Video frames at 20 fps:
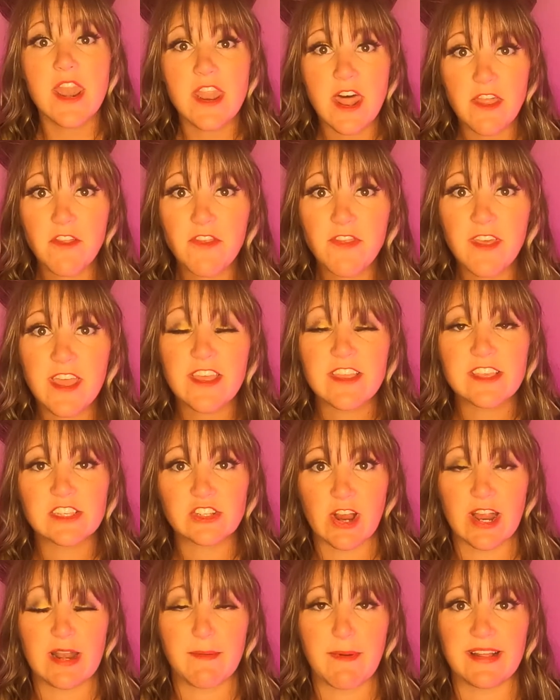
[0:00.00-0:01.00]
Another thing
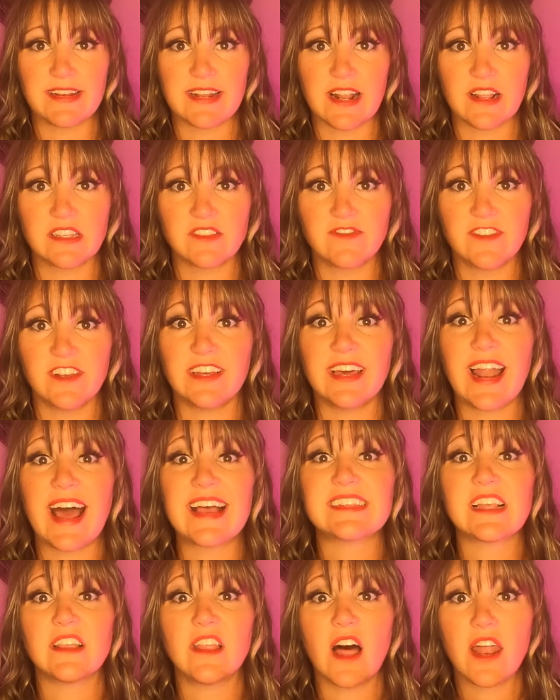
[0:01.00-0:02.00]
that's great about Douglasville, it
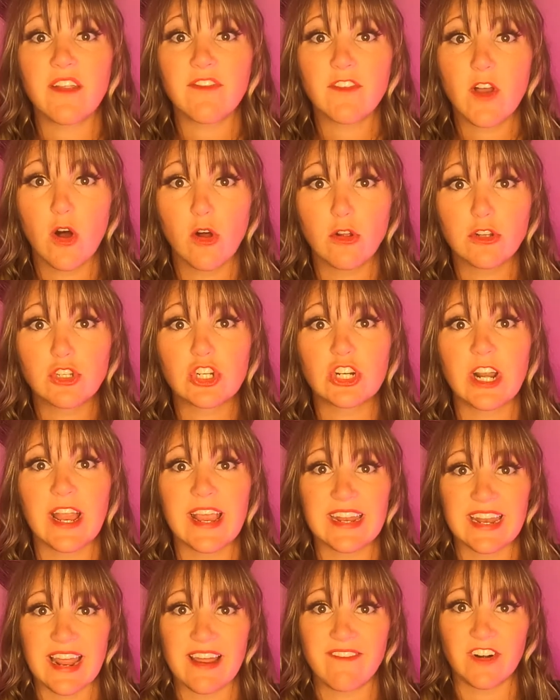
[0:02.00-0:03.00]
has a lot of culture
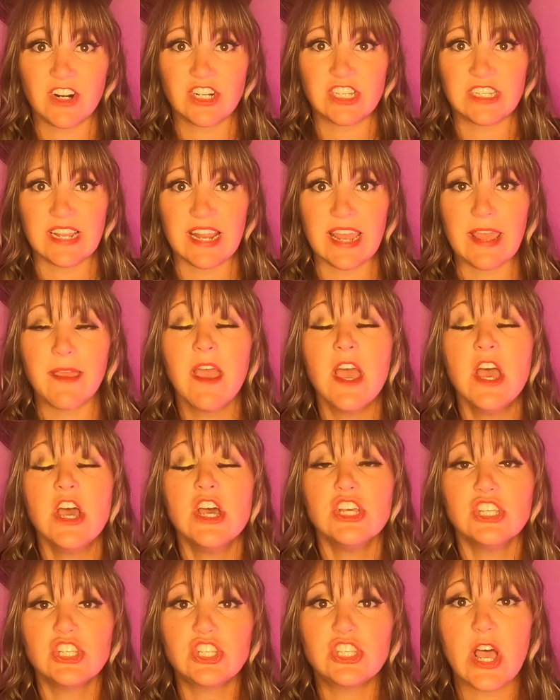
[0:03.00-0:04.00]
and diversity.
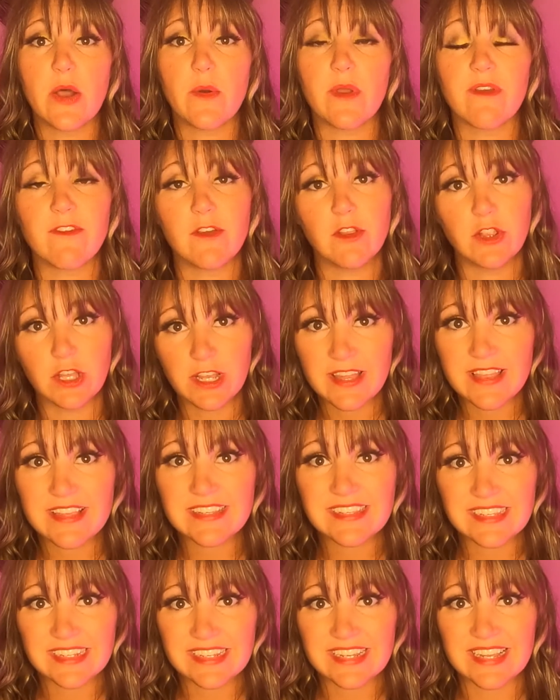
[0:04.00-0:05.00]
So if you look at the
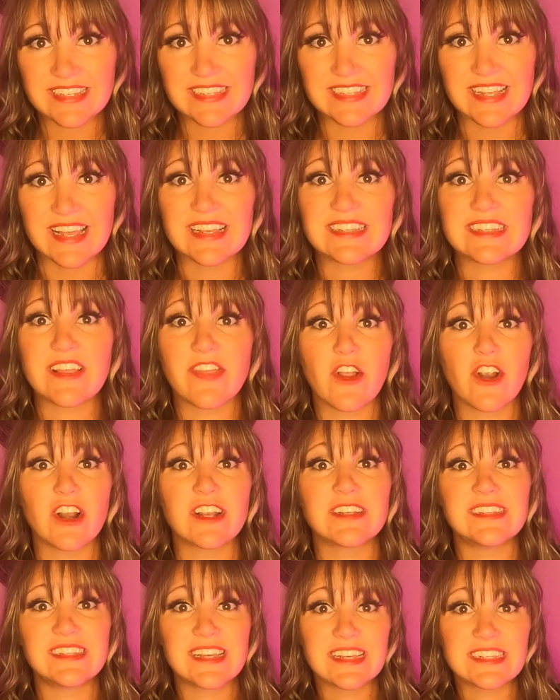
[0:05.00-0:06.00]
statistics, there
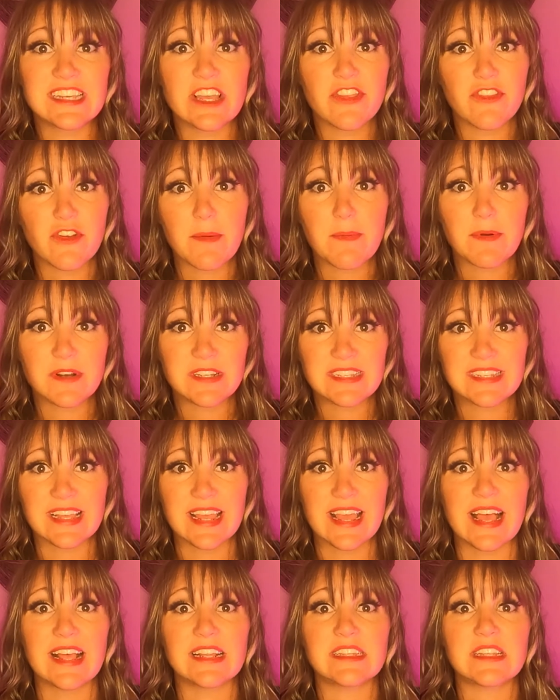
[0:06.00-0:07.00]
are
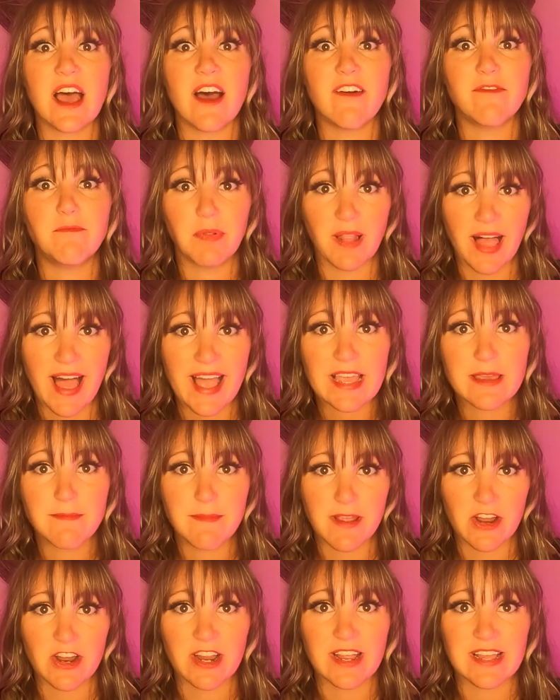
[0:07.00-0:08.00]
63% of Black
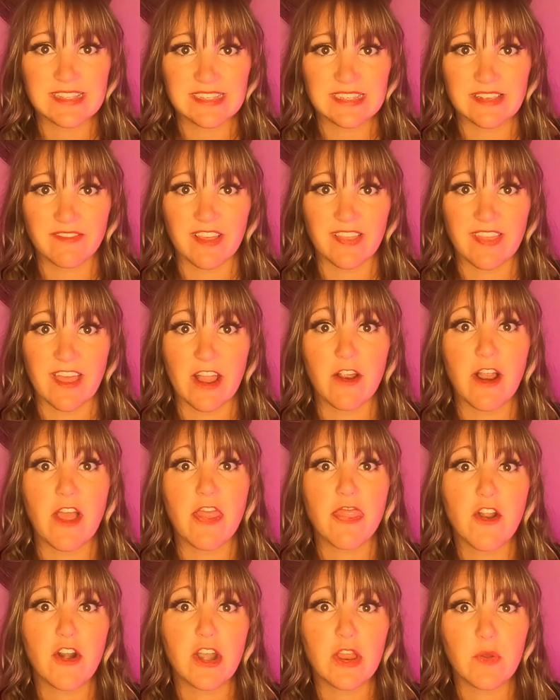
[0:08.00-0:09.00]
Americans living there
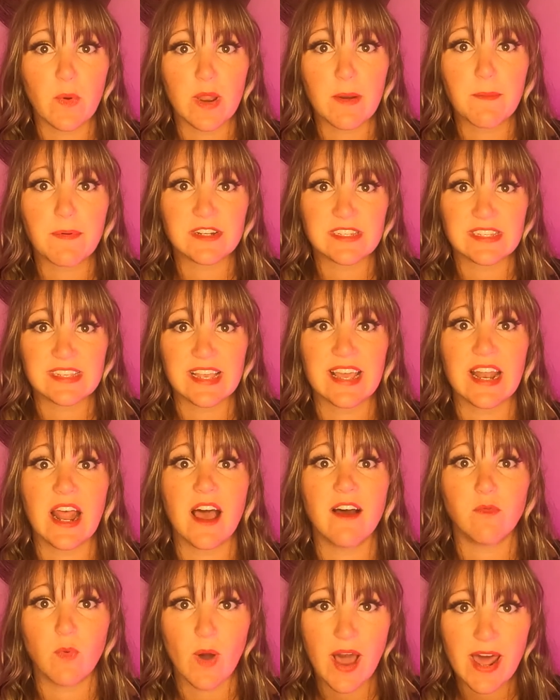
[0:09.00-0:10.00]
and 31%
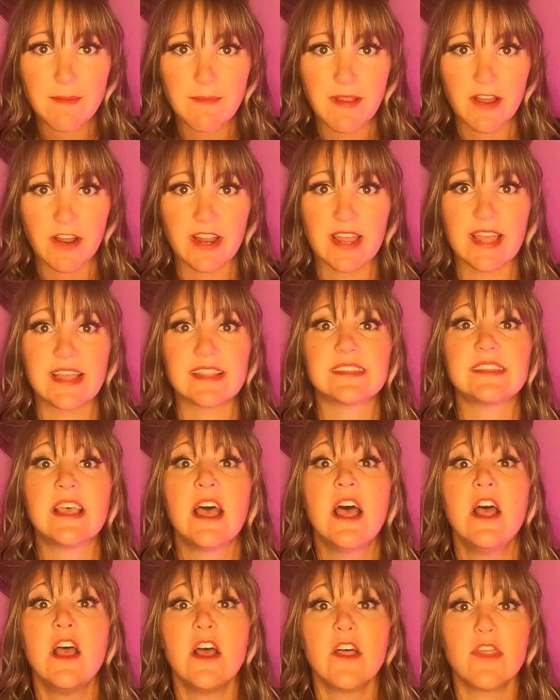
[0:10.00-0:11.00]
of white Americans.
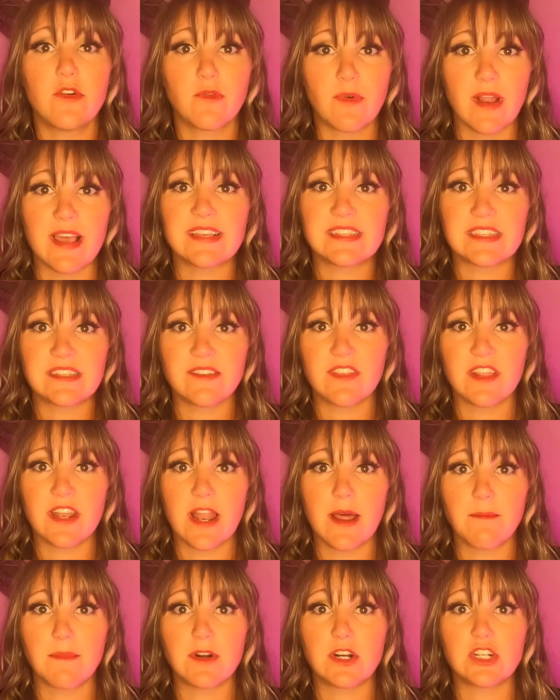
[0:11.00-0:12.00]
The rest of the
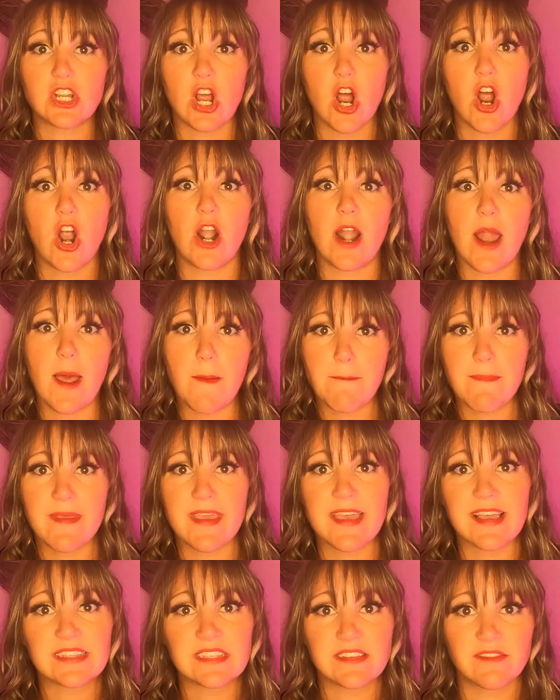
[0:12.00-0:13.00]
numbers are a
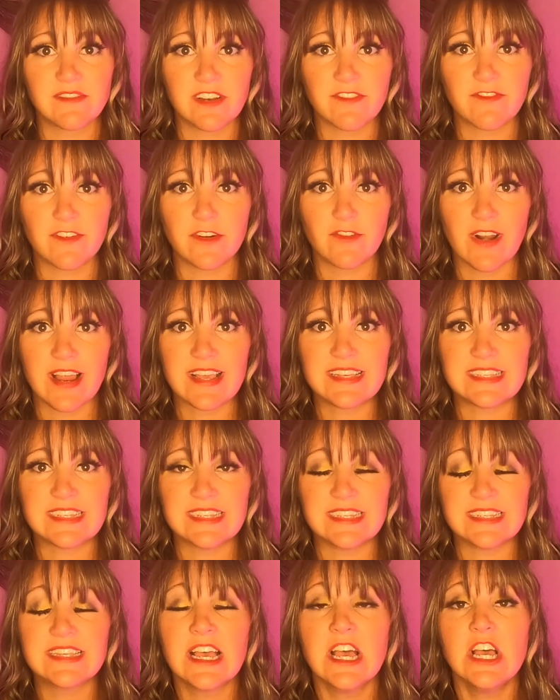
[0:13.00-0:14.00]
mix of different
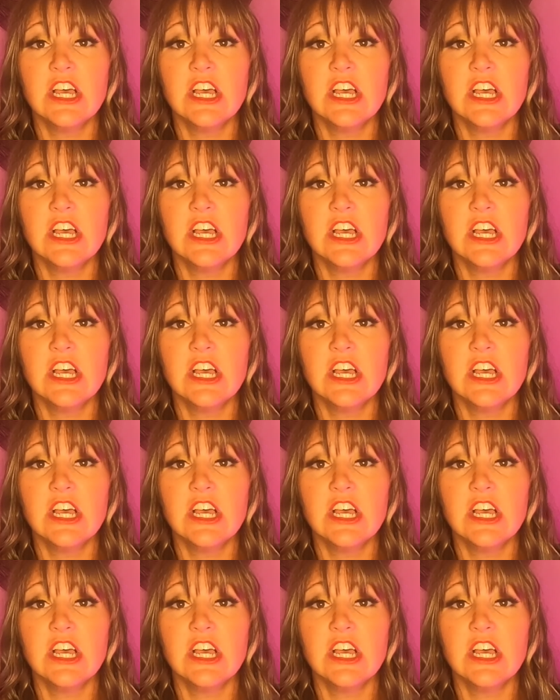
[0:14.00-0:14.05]
races.